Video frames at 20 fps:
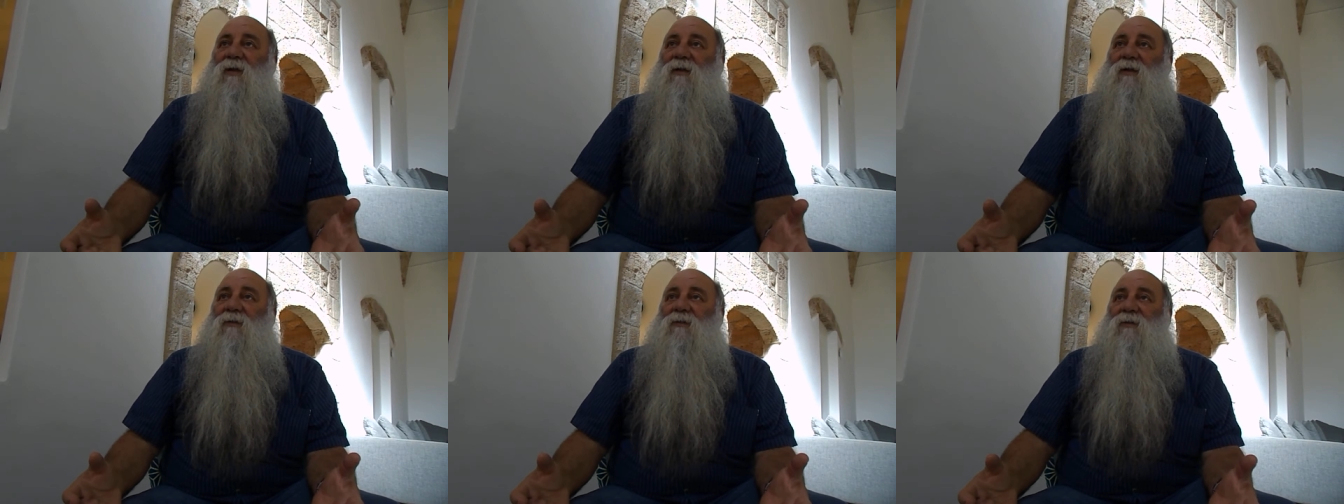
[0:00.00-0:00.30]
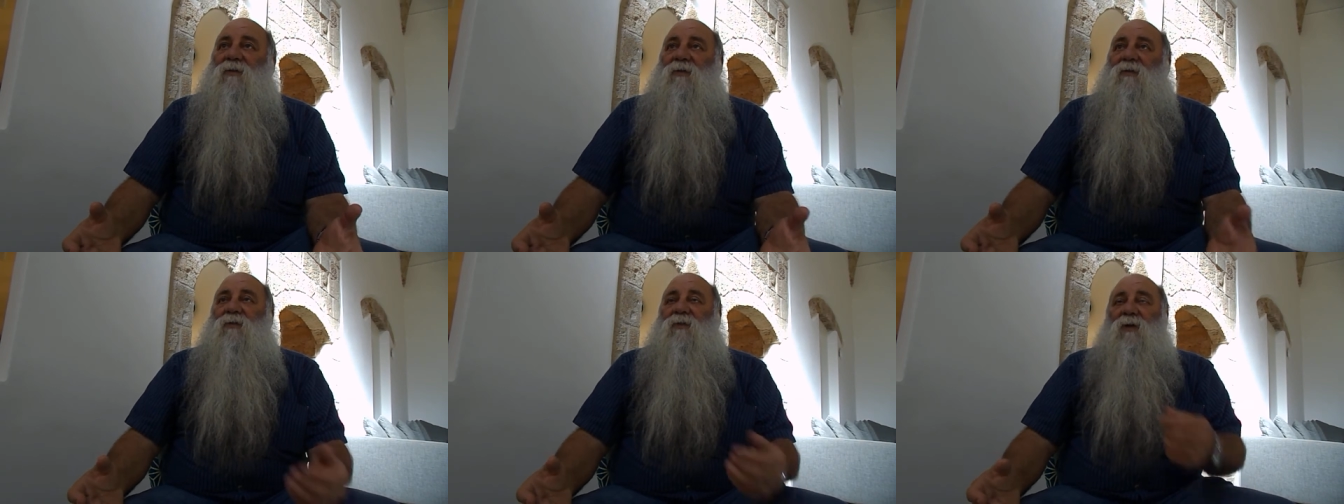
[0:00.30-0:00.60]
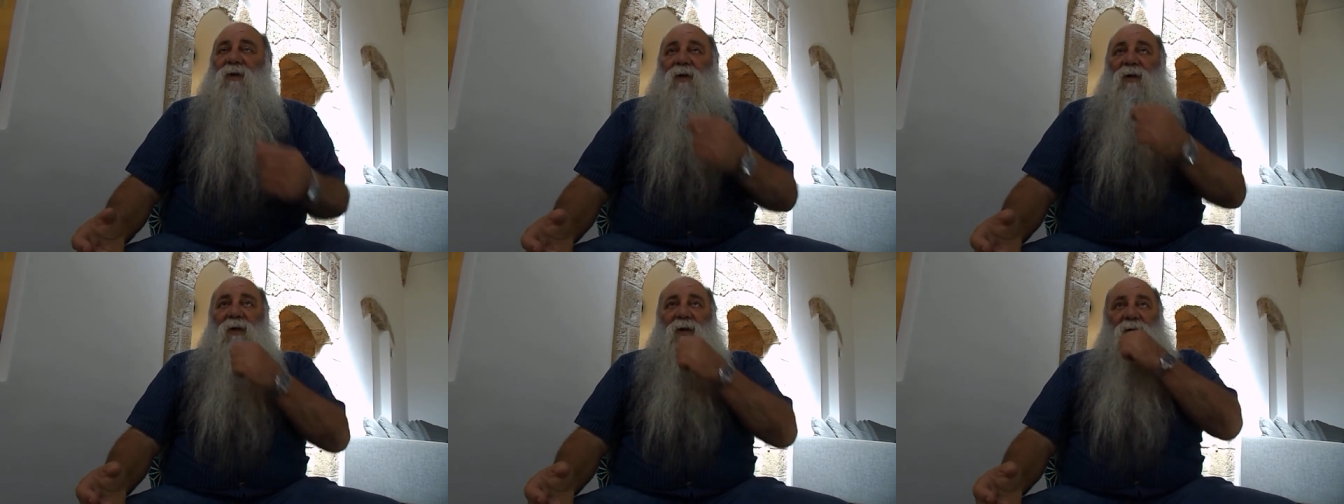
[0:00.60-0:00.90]
Yeah? you know,
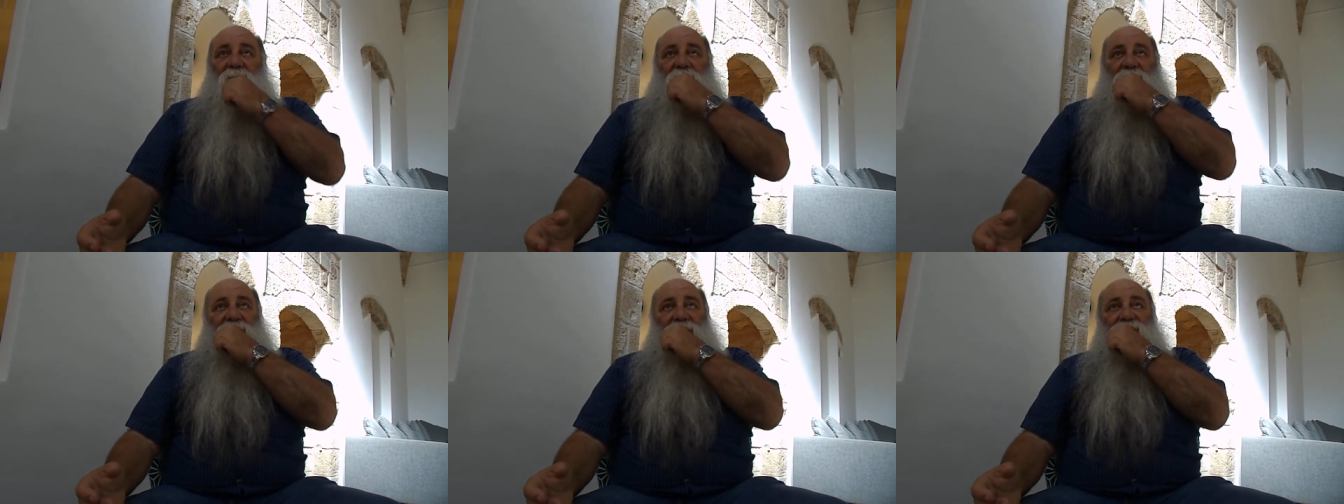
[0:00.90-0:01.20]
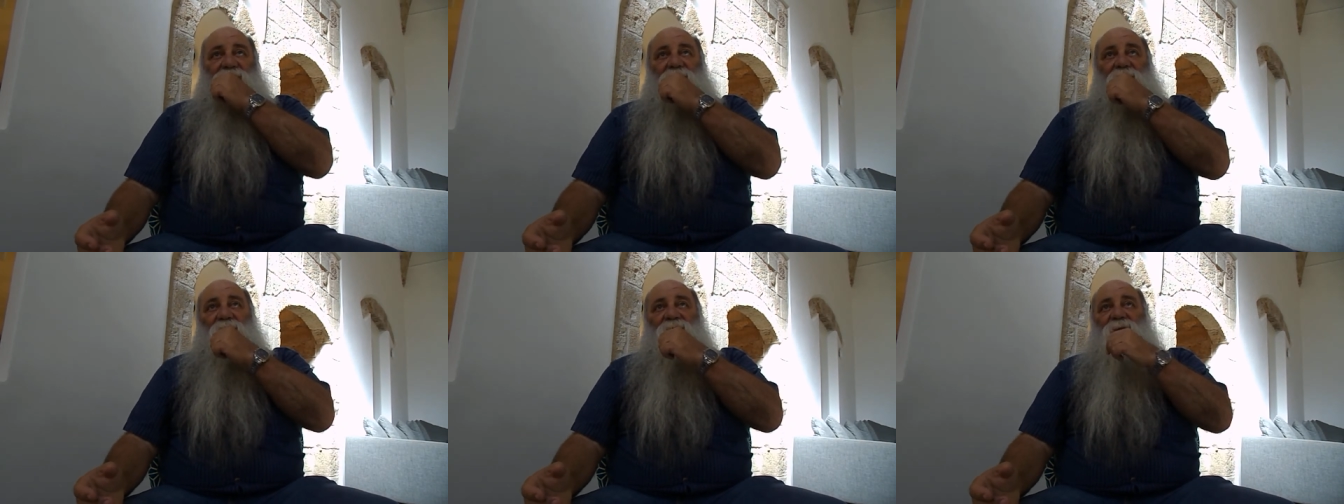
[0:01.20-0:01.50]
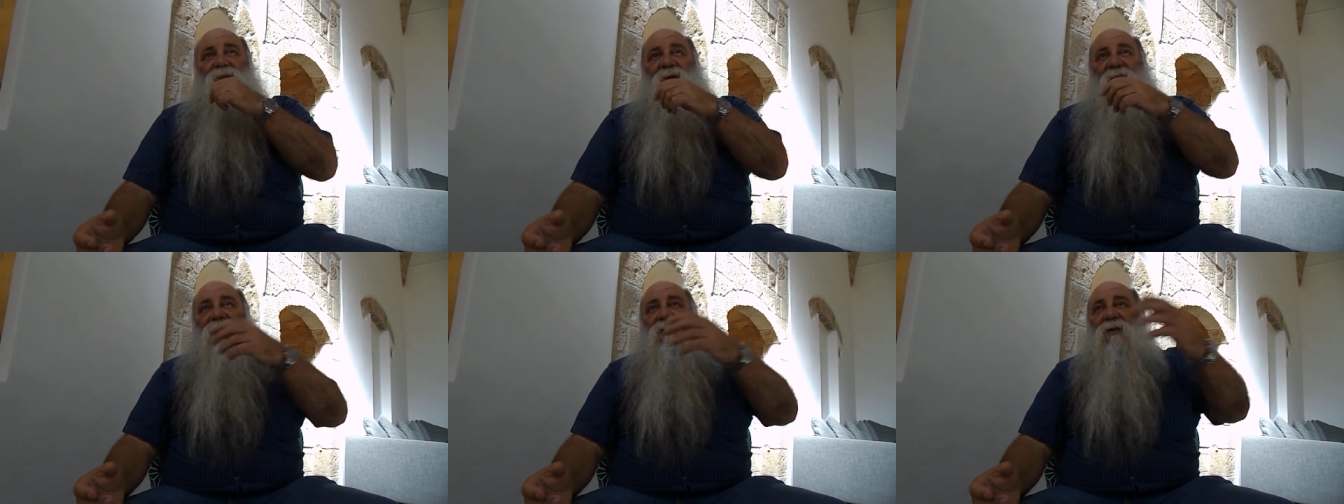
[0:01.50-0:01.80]
like if you
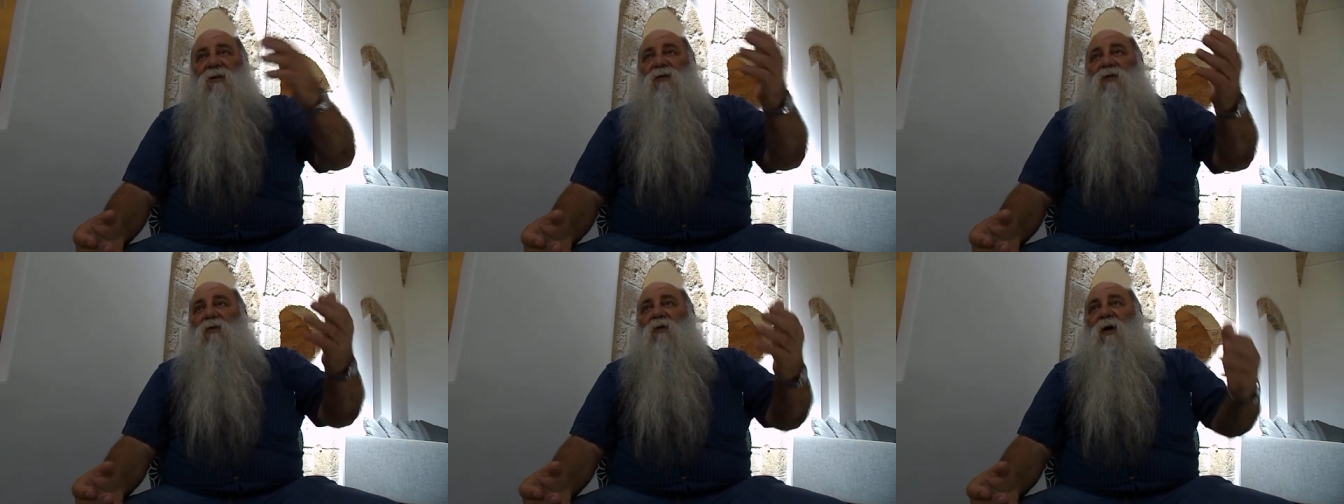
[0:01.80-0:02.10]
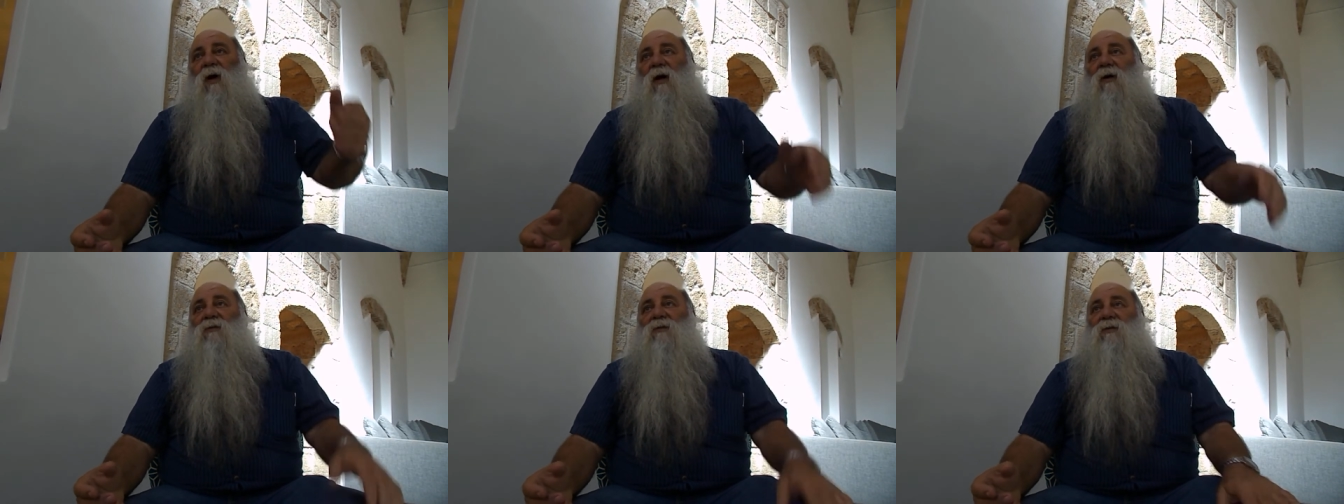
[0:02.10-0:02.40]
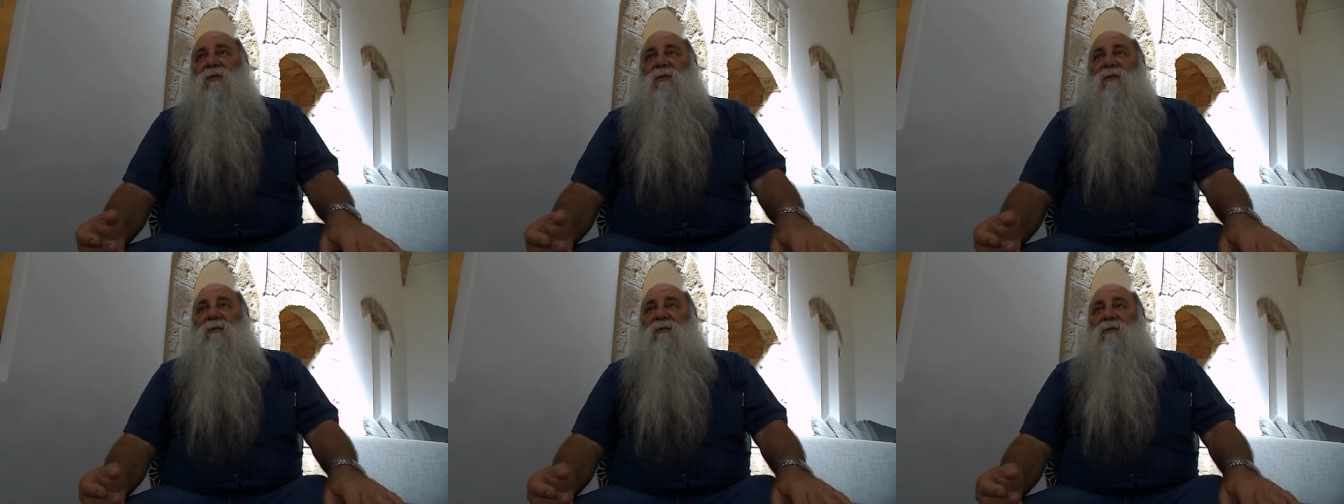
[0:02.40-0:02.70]
build a new house,
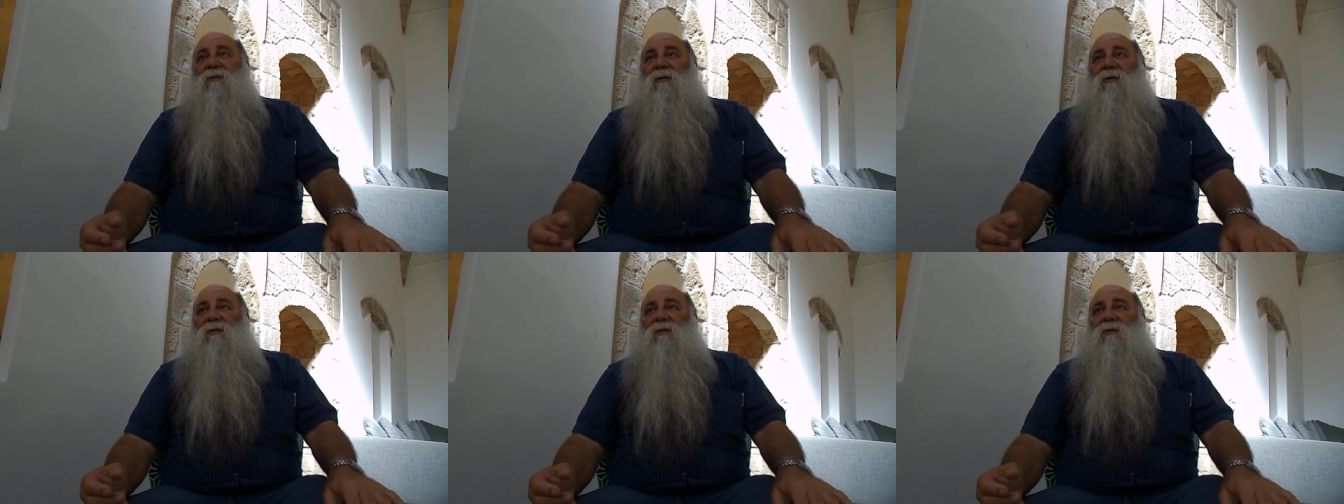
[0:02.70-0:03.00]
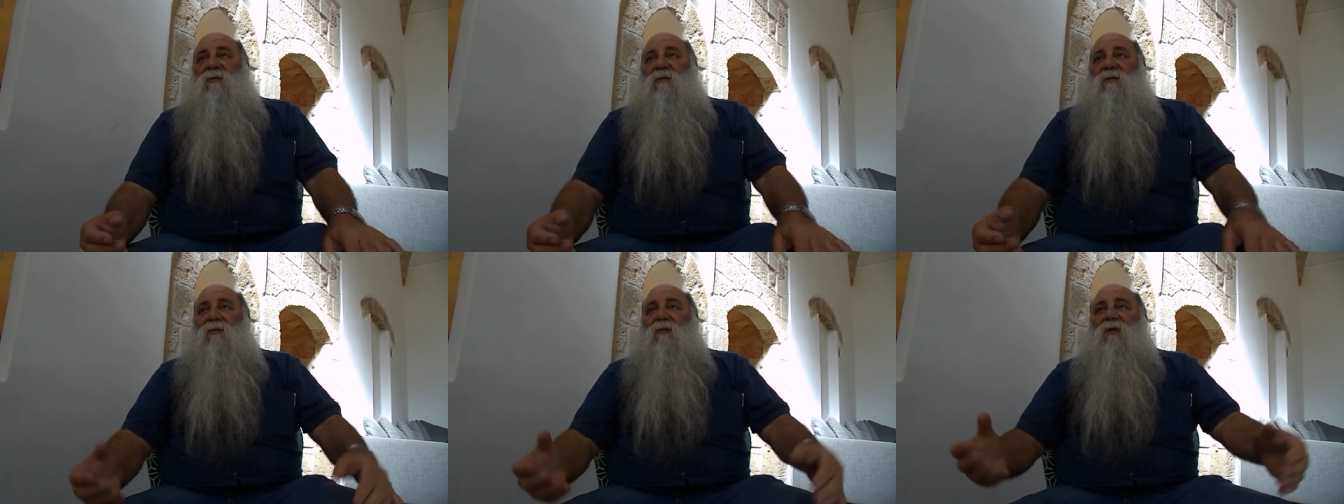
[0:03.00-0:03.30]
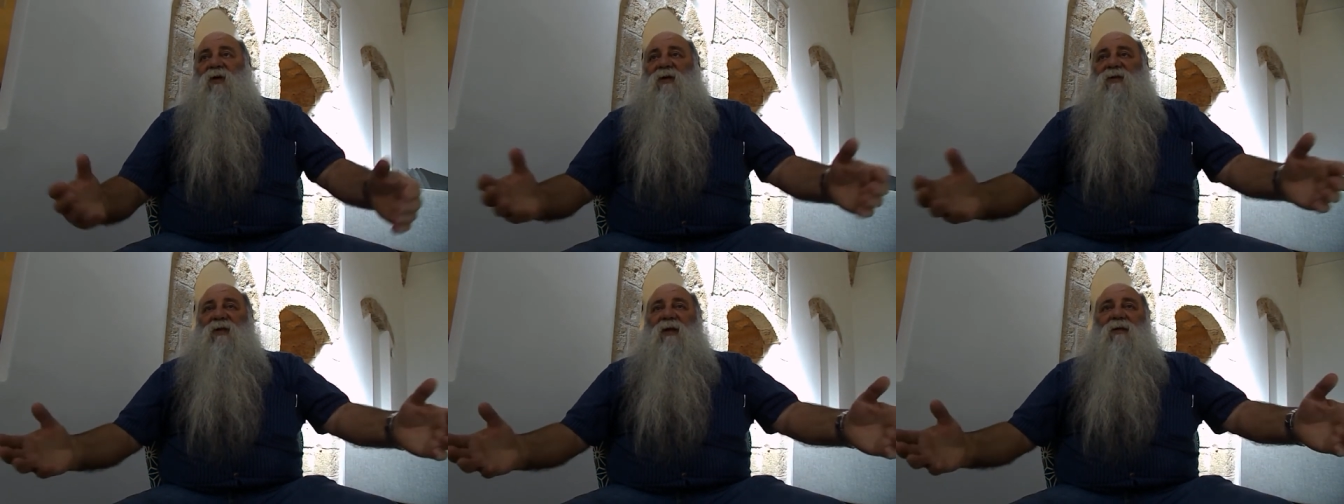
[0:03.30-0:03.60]
uh, you know
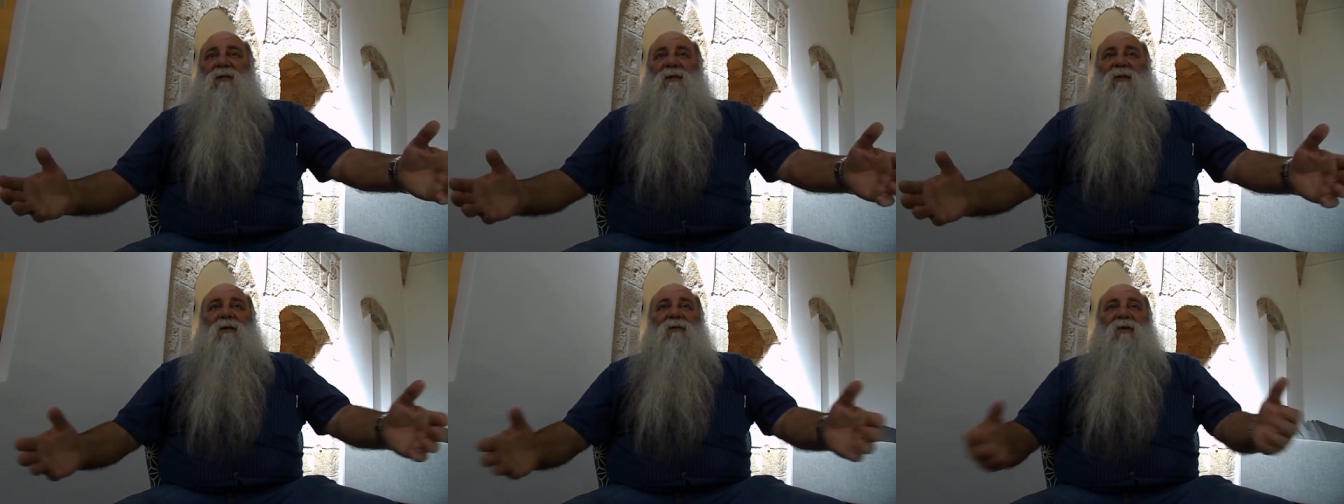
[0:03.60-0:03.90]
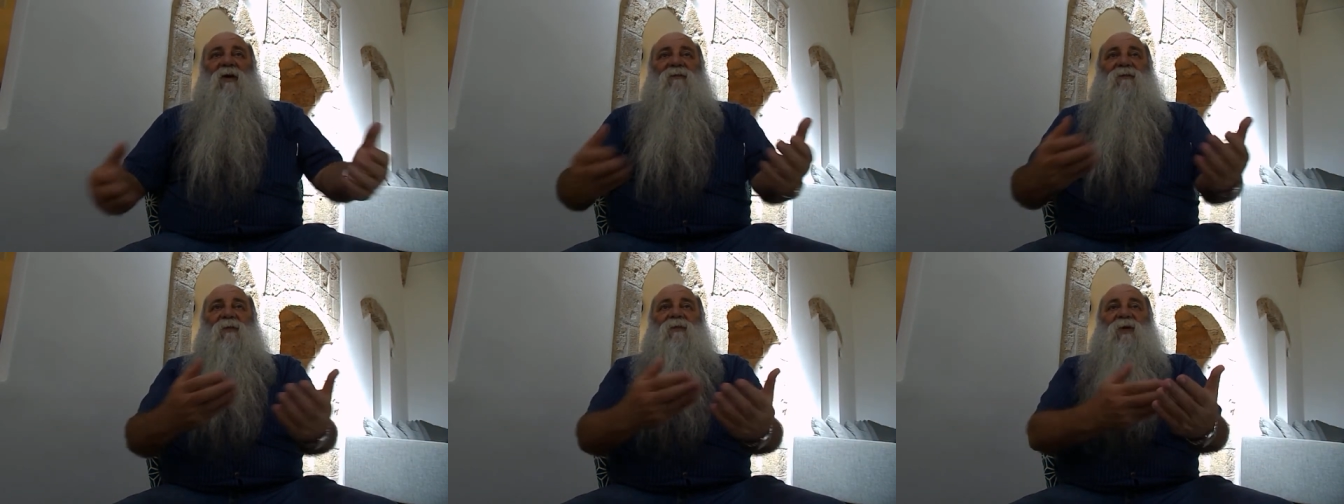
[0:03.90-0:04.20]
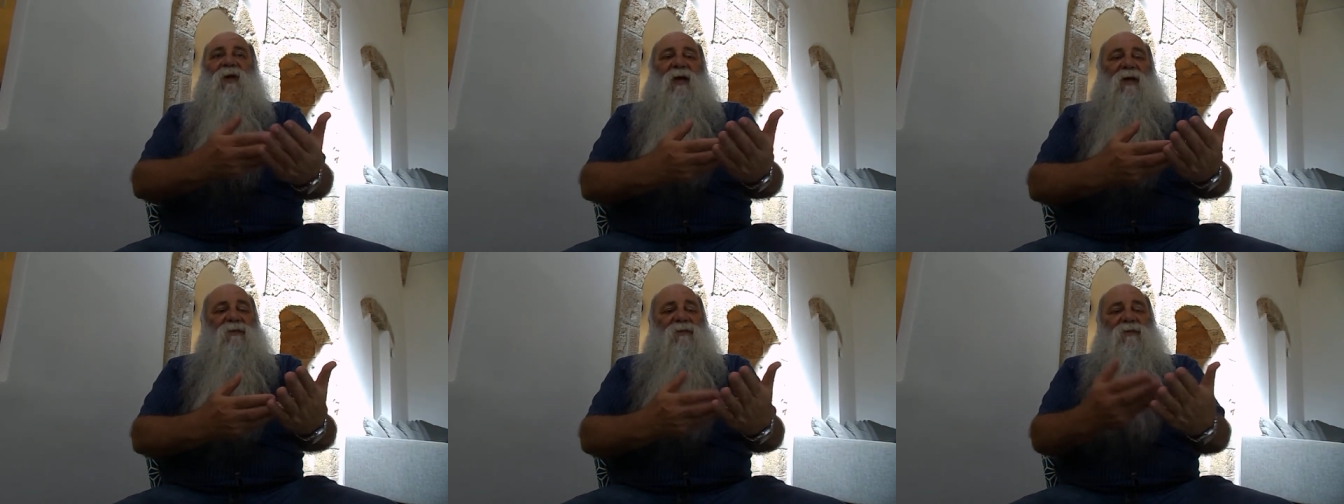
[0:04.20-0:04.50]
exactly you have
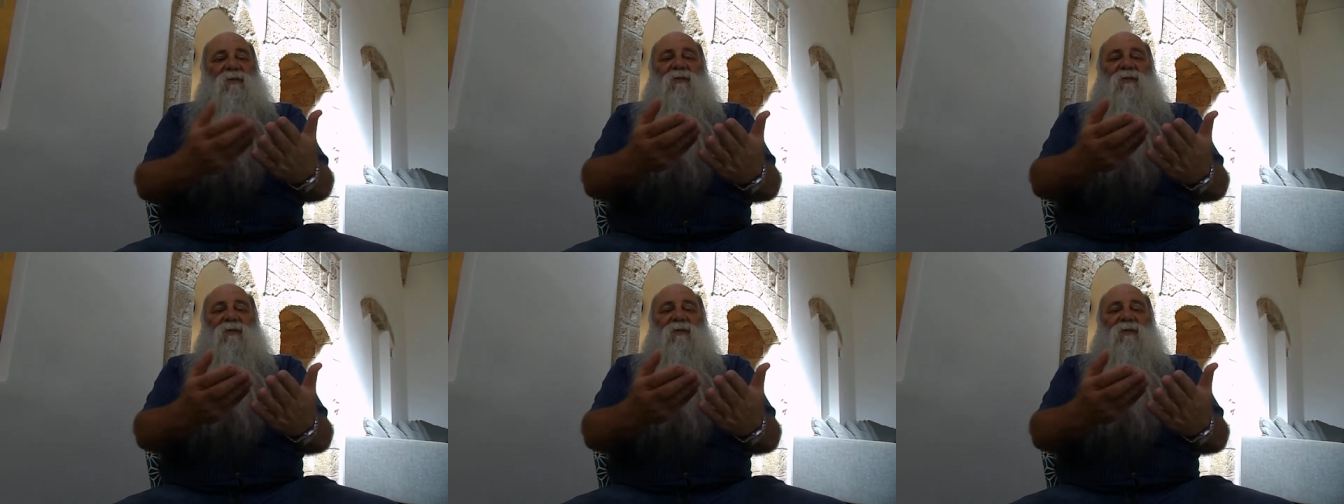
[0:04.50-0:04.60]
plans.